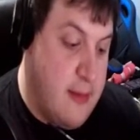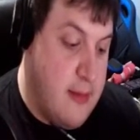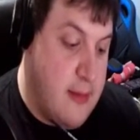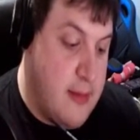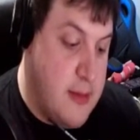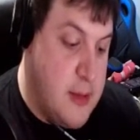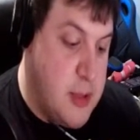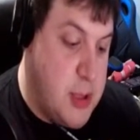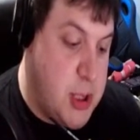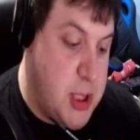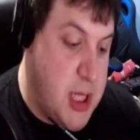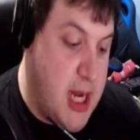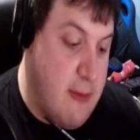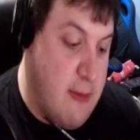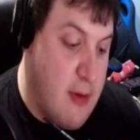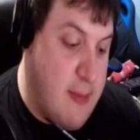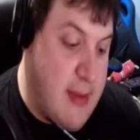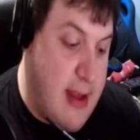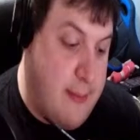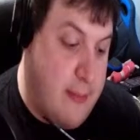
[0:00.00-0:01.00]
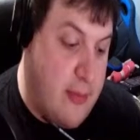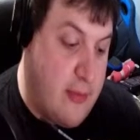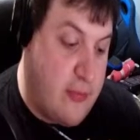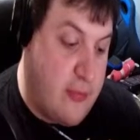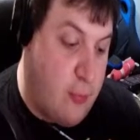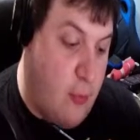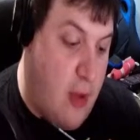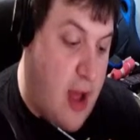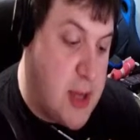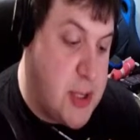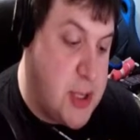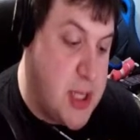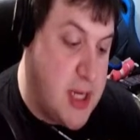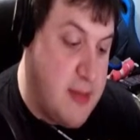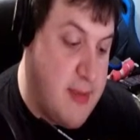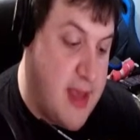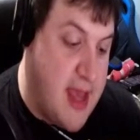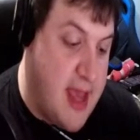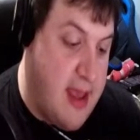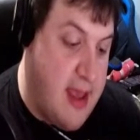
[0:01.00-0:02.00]
She remembers watching
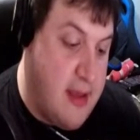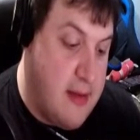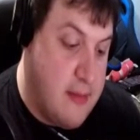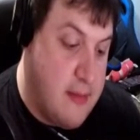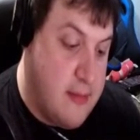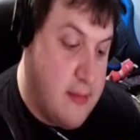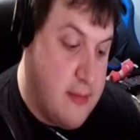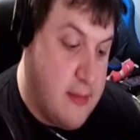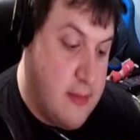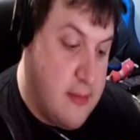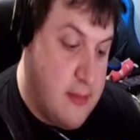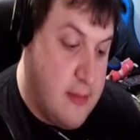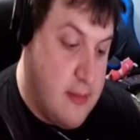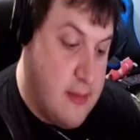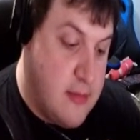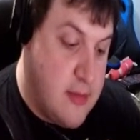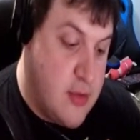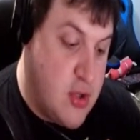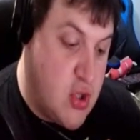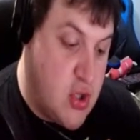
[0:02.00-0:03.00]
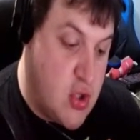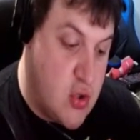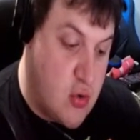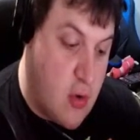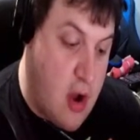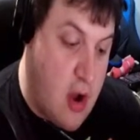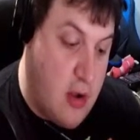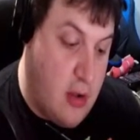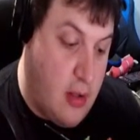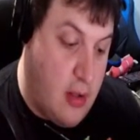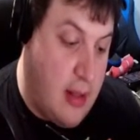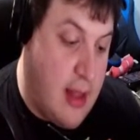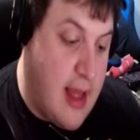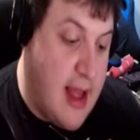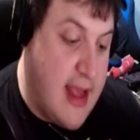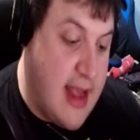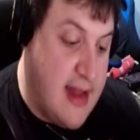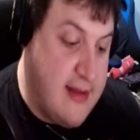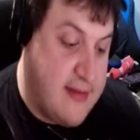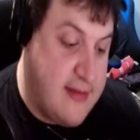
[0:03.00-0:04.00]
me struggle
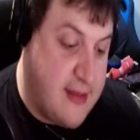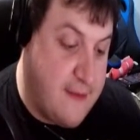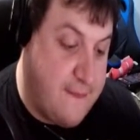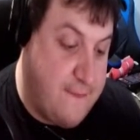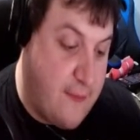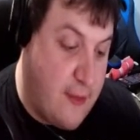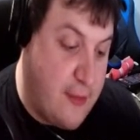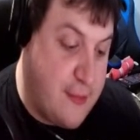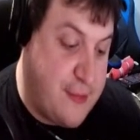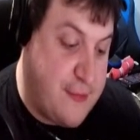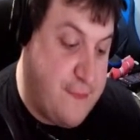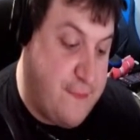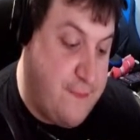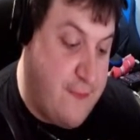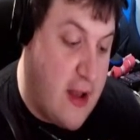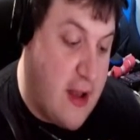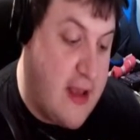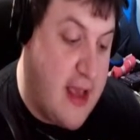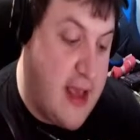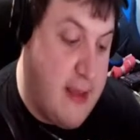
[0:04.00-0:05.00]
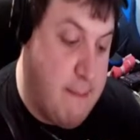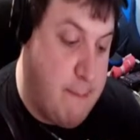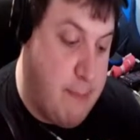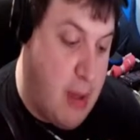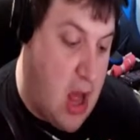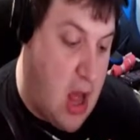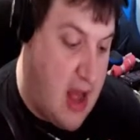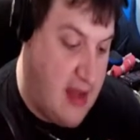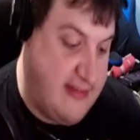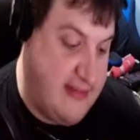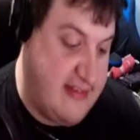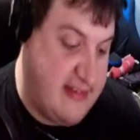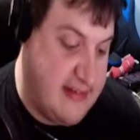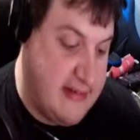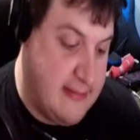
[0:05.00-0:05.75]
against the first fucking boss.